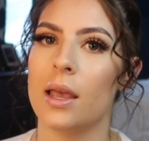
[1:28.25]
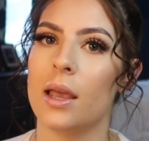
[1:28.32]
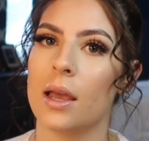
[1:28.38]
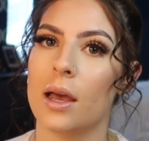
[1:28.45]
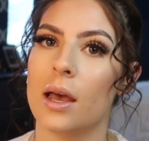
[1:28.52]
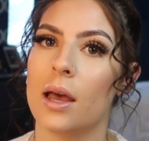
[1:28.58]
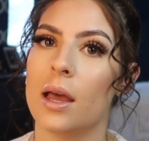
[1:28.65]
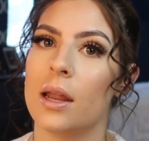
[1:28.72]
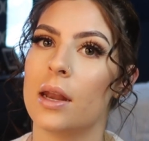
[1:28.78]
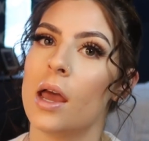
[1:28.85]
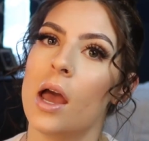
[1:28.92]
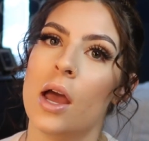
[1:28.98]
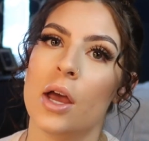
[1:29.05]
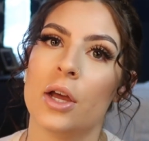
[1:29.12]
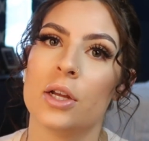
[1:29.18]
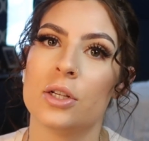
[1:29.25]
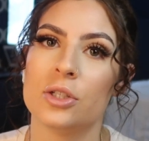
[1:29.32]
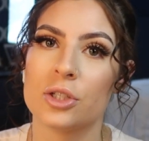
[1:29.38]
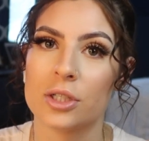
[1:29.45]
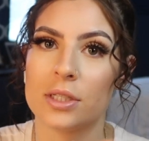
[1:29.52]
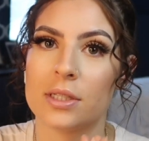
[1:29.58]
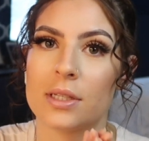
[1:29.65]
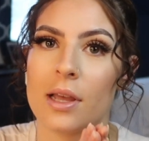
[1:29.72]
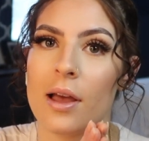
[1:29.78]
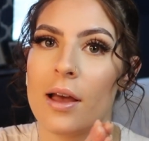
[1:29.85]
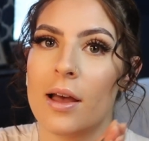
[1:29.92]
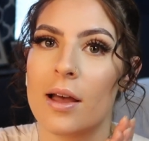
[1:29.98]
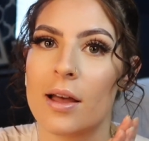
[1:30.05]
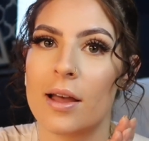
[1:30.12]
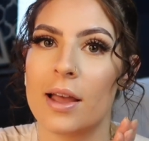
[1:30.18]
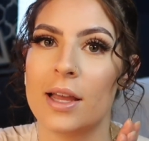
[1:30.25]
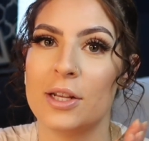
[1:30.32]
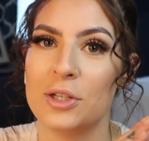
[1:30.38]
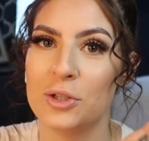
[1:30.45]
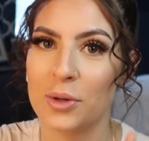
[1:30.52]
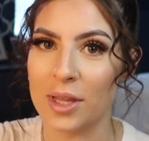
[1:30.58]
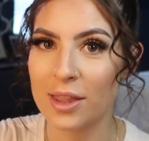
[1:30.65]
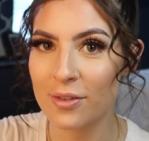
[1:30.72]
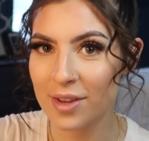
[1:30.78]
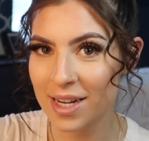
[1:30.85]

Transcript: and just enjoy the